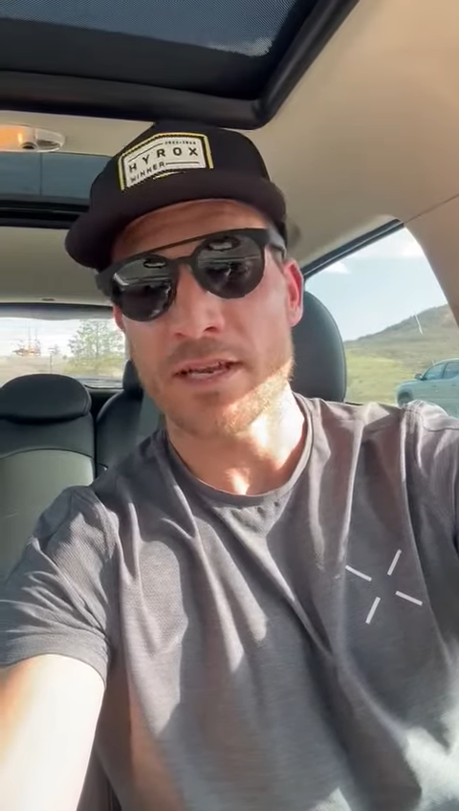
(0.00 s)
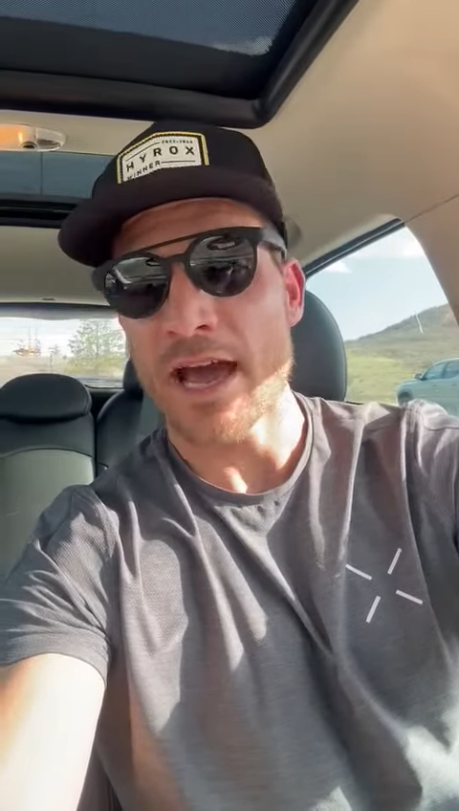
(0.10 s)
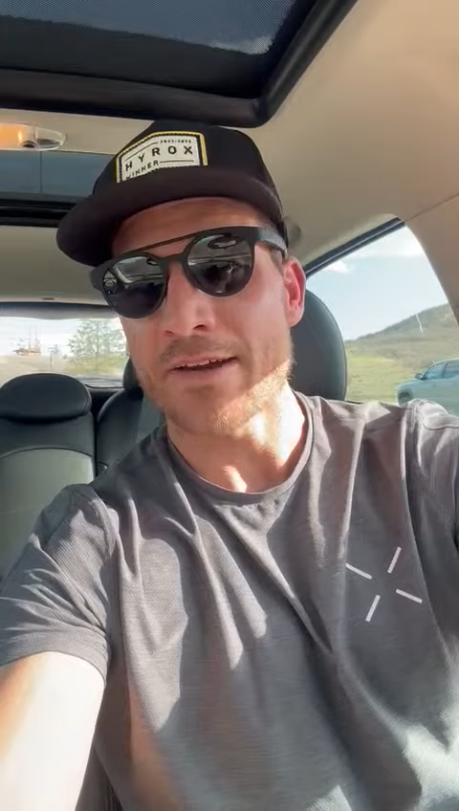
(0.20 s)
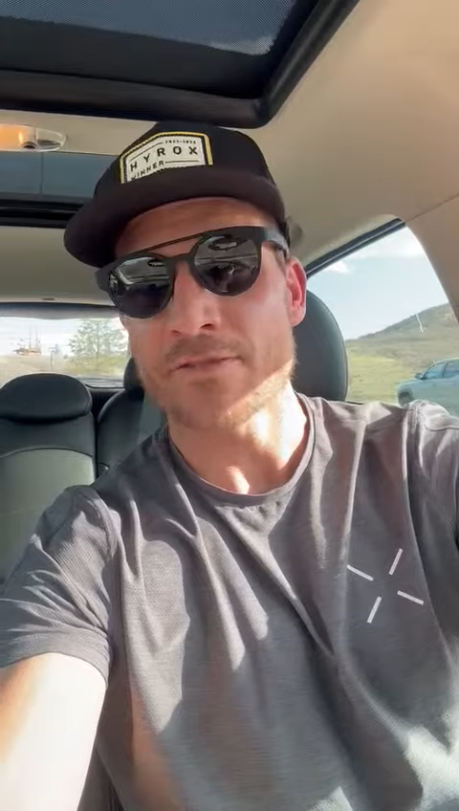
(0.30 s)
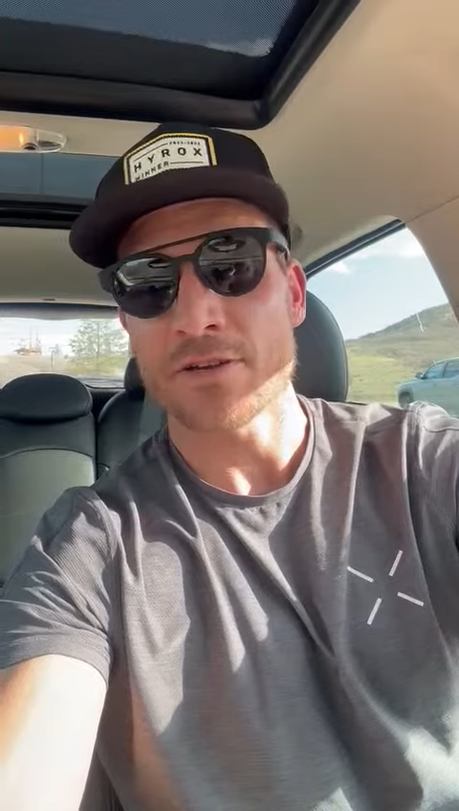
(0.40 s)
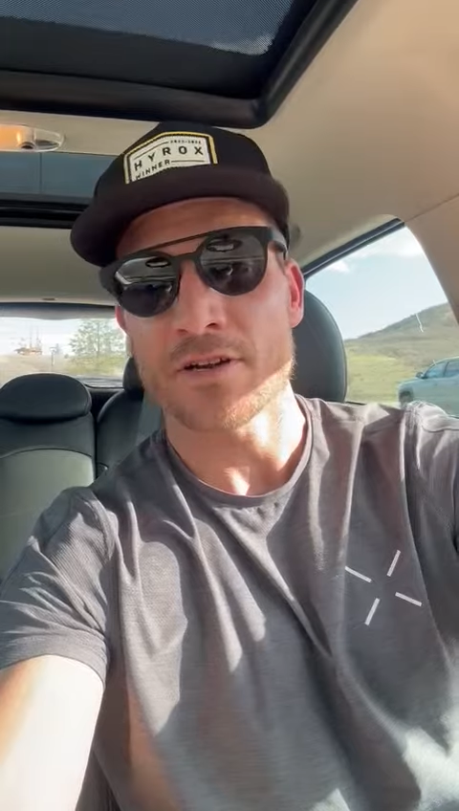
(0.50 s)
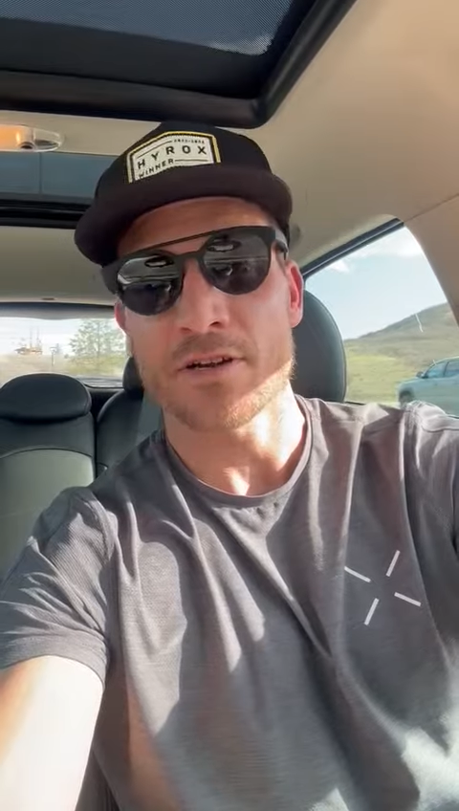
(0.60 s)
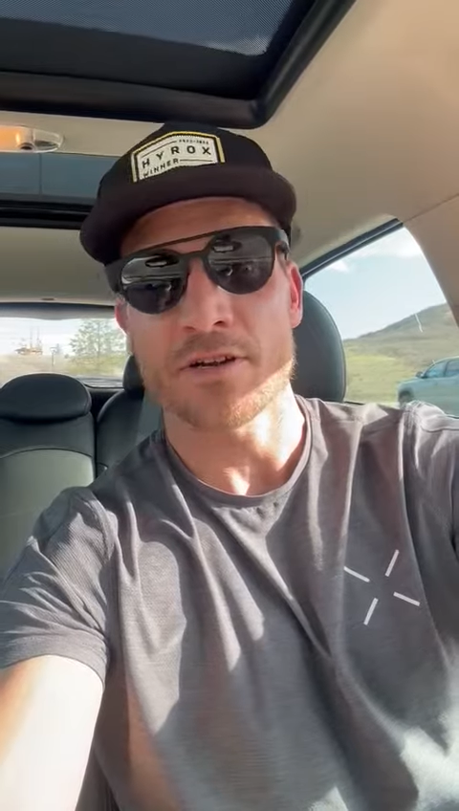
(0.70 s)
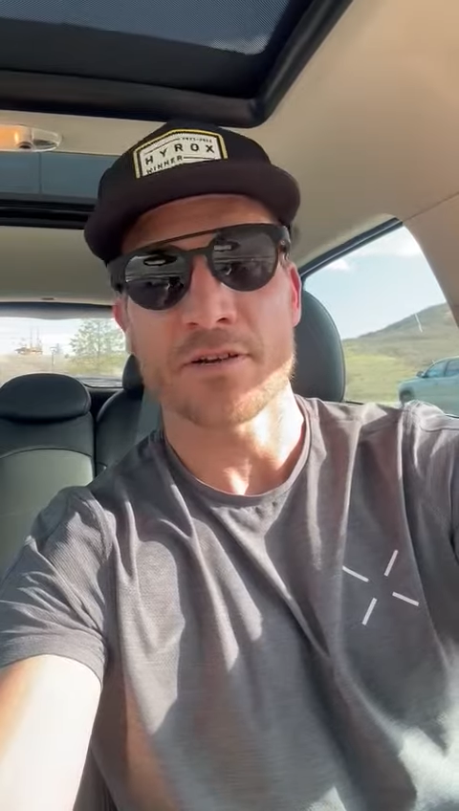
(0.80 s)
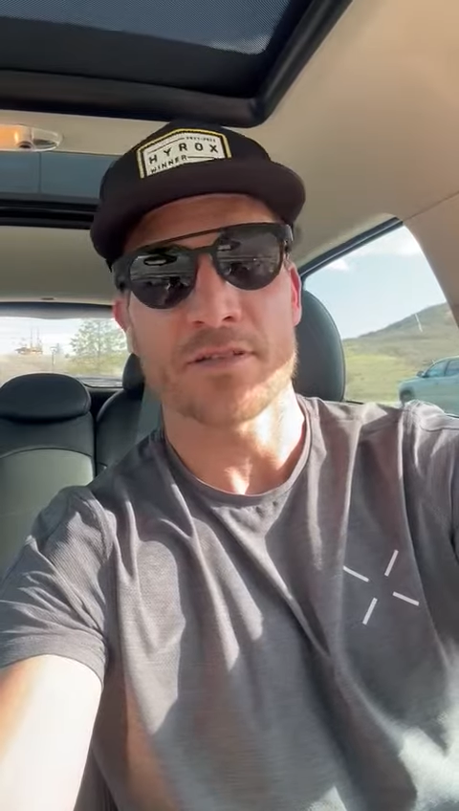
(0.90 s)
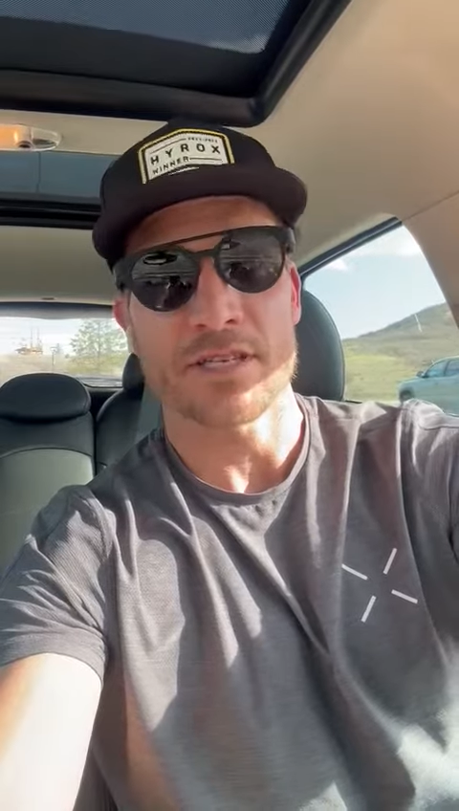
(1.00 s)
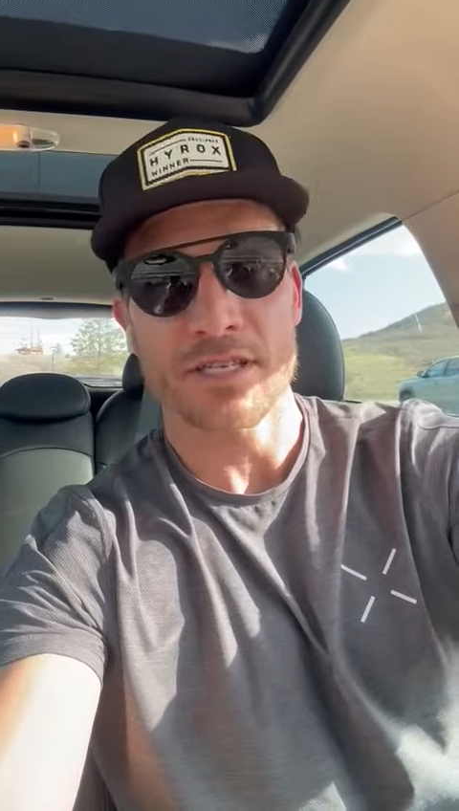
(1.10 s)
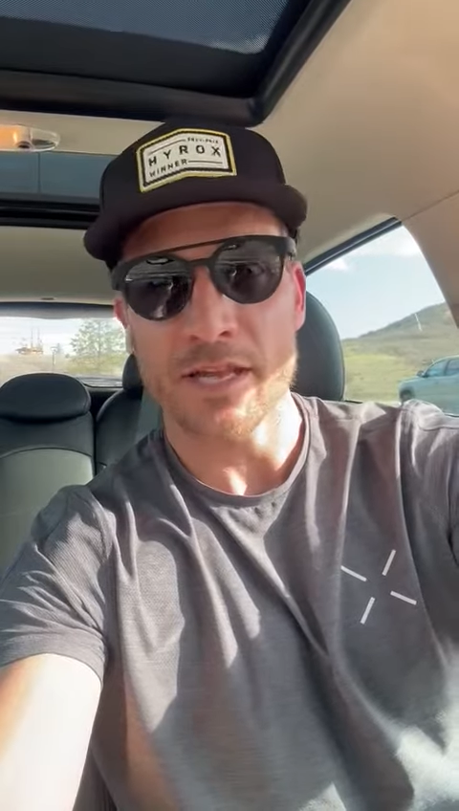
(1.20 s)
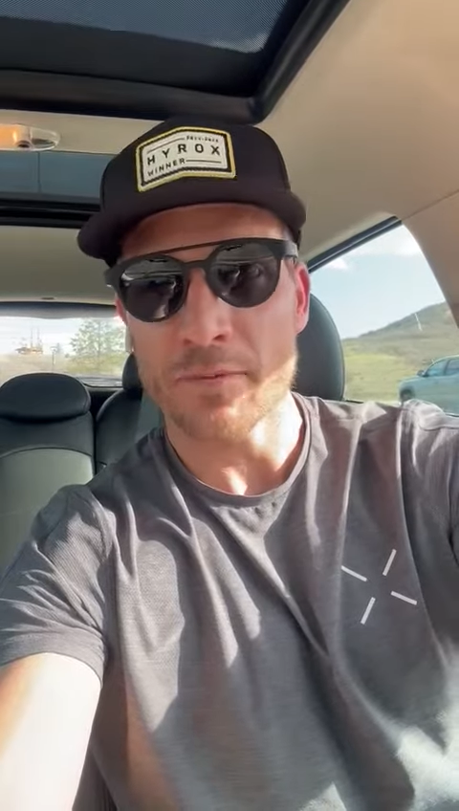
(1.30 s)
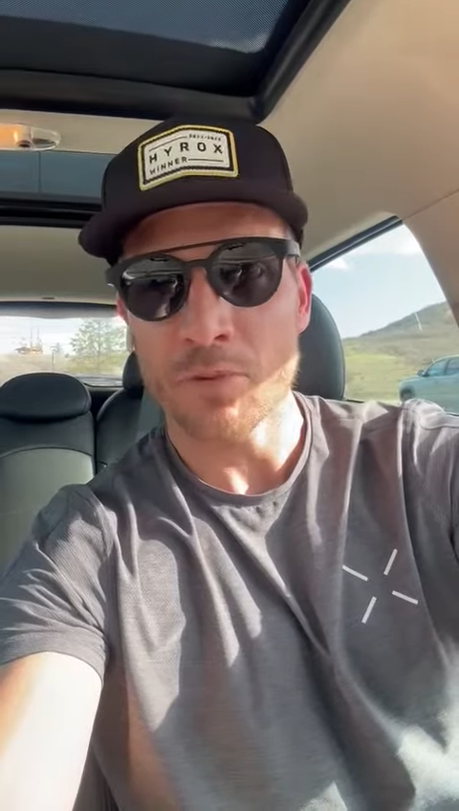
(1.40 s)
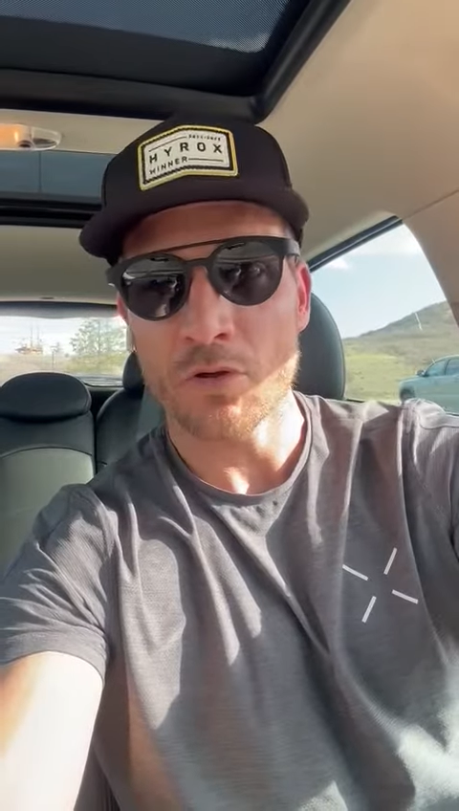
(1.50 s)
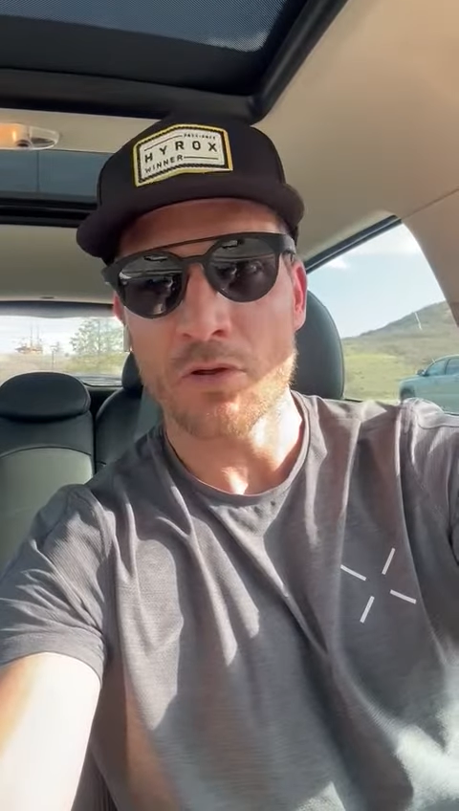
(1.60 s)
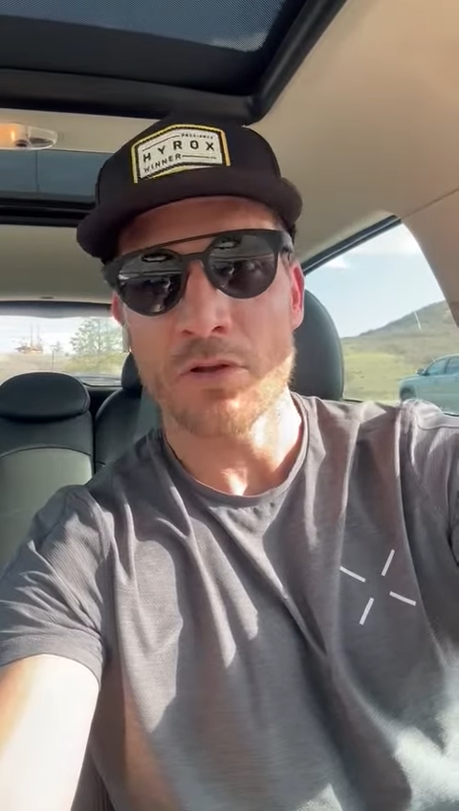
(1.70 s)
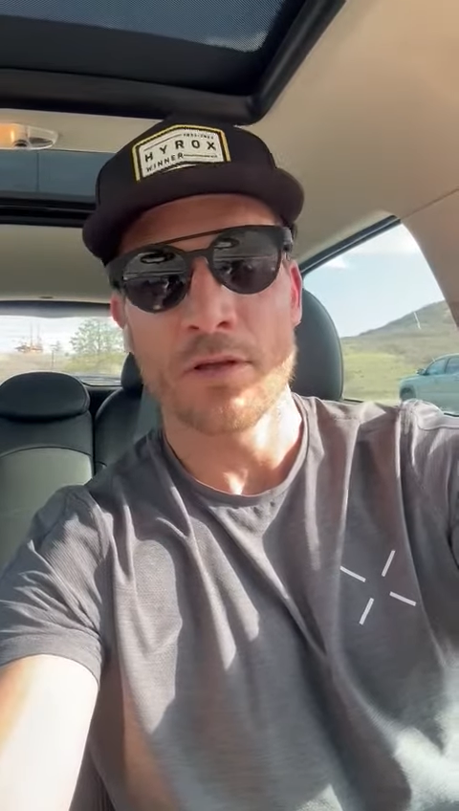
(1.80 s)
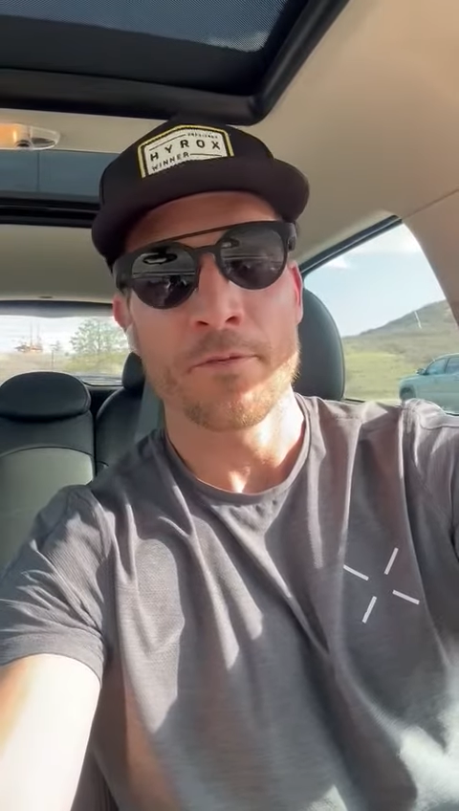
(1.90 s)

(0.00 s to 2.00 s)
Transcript: after the sled pull,